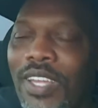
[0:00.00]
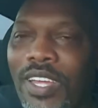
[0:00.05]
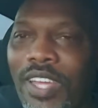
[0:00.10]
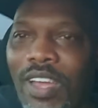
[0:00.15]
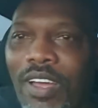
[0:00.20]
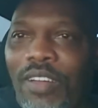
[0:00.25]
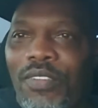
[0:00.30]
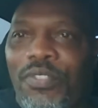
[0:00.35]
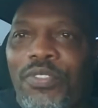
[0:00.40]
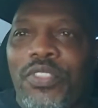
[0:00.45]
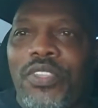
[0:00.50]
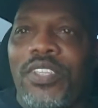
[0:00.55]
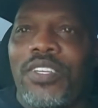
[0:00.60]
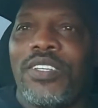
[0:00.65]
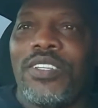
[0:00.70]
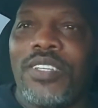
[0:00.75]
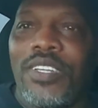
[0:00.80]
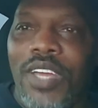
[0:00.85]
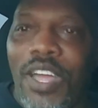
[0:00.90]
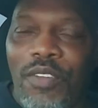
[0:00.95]
healthy.
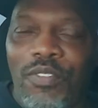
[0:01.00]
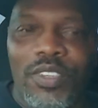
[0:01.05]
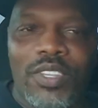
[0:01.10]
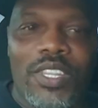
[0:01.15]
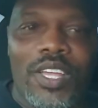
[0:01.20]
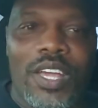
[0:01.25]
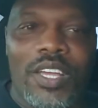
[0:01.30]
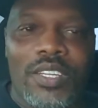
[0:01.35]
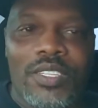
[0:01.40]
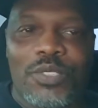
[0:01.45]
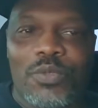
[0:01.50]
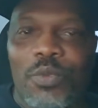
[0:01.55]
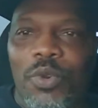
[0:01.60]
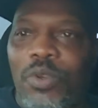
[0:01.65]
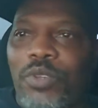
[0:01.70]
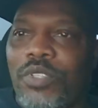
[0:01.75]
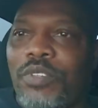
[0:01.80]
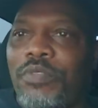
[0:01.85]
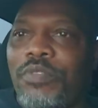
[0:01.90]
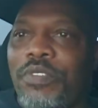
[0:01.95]
Everything is
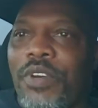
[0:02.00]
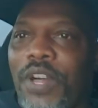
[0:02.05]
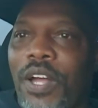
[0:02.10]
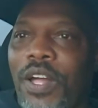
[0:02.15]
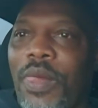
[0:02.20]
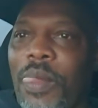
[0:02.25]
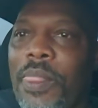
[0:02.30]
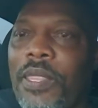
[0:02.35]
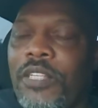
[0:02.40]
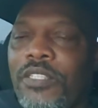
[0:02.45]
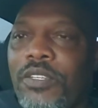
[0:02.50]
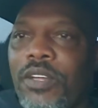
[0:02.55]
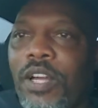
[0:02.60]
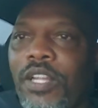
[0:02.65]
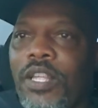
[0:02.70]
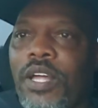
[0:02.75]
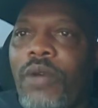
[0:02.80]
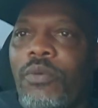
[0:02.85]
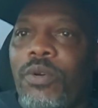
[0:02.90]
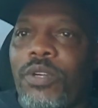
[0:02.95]
working fine. So I, I
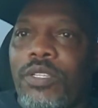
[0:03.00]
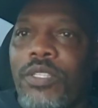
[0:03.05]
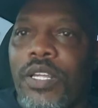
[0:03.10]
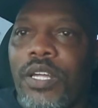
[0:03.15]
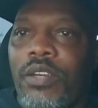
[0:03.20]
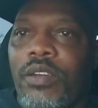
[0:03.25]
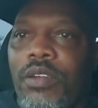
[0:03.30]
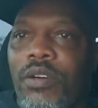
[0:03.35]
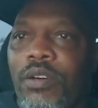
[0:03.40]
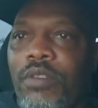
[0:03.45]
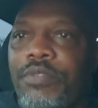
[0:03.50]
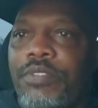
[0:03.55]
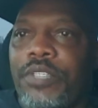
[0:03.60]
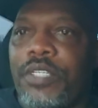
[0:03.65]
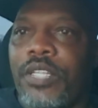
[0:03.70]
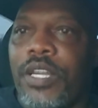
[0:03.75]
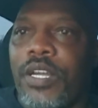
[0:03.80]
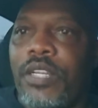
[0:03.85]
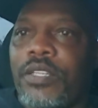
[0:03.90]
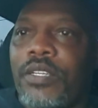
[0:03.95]
want to thank Lord for
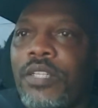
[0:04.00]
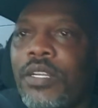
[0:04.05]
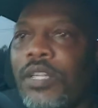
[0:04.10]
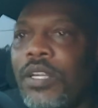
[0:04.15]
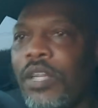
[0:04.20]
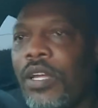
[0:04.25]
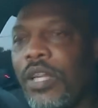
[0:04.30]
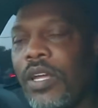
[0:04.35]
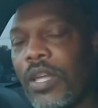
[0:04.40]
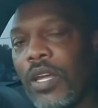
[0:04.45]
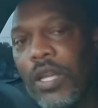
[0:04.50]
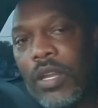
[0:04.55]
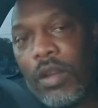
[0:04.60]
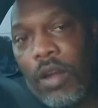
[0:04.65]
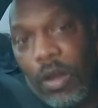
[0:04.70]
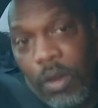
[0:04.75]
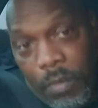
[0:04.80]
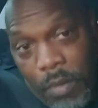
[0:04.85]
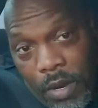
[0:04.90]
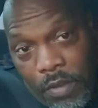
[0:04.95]
that. And
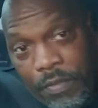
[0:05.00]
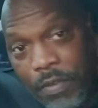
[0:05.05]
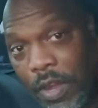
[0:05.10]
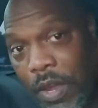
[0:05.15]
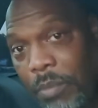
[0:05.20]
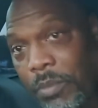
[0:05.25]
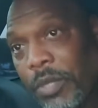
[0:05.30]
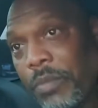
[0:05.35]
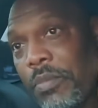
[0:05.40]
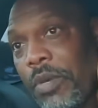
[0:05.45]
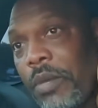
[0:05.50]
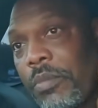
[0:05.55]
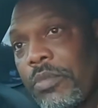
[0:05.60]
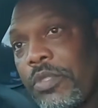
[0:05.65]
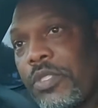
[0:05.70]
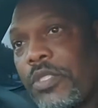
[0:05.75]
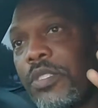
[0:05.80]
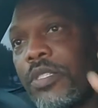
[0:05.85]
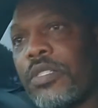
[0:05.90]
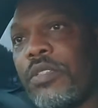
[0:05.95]
all my family
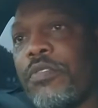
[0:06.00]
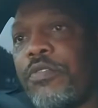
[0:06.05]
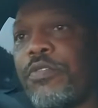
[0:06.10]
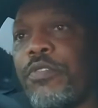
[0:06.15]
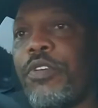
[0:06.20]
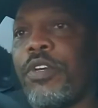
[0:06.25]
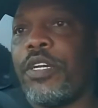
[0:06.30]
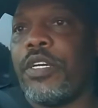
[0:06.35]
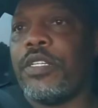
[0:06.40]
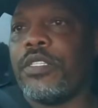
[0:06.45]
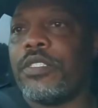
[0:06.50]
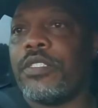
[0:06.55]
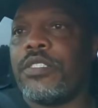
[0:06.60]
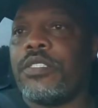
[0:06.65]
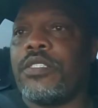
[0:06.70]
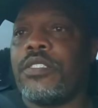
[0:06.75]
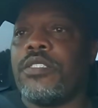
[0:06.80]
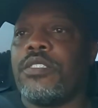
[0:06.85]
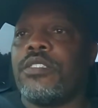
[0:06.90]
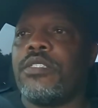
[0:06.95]
members,
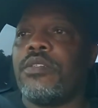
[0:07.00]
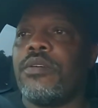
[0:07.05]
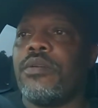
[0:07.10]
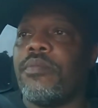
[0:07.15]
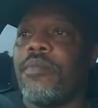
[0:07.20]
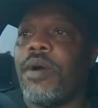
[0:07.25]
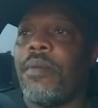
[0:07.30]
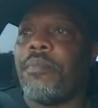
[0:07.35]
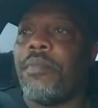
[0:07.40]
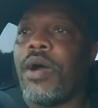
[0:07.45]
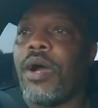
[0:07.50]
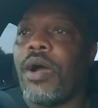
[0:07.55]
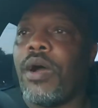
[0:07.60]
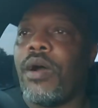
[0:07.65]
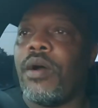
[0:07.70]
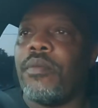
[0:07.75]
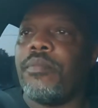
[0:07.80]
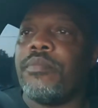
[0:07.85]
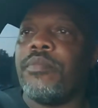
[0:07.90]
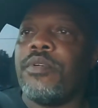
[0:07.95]
friends, my
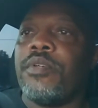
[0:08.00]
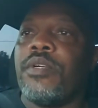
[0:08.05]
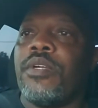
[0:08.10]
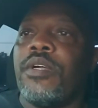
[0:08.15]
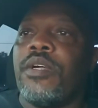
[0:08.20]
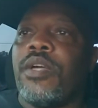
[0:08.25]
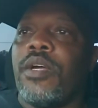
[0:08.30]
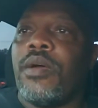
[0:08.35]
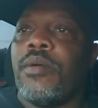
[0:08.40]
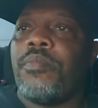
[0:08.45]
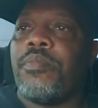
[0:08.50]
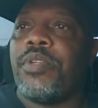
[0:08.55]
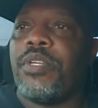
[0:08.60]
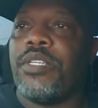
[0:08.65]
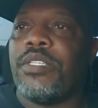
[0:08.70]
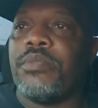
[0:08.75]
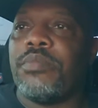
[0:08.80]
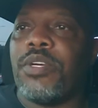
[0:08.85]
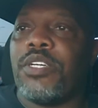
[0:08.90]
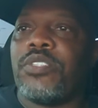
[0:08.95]
mom,
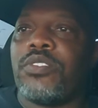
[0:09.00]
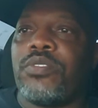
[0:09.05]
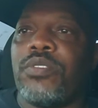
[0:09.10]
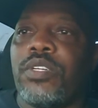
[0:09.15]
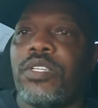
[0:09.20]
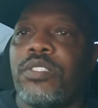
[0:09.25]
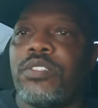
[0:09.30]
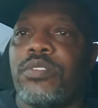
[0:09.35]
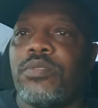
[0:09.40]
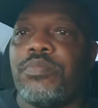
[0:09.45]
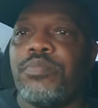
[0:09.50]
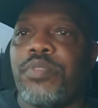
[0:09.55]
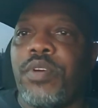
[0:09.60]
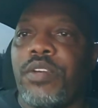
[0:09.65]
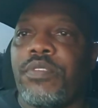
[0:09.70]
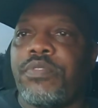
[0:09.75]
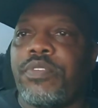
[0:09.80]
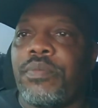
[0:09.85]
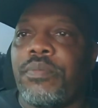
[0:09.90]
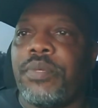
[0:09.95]
please make sure that you
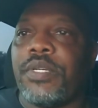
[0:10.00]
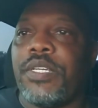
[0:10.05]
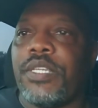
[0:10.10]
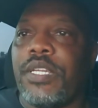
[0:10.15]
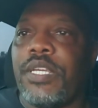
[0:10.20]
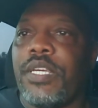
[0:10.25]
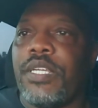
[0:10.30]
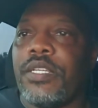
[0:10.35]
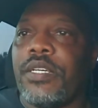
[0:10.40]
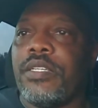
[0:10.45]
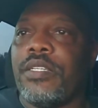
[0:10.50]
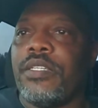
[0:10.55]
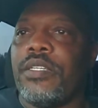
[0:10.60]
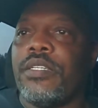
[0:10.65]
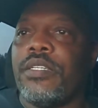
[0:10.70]
pray for Bonita.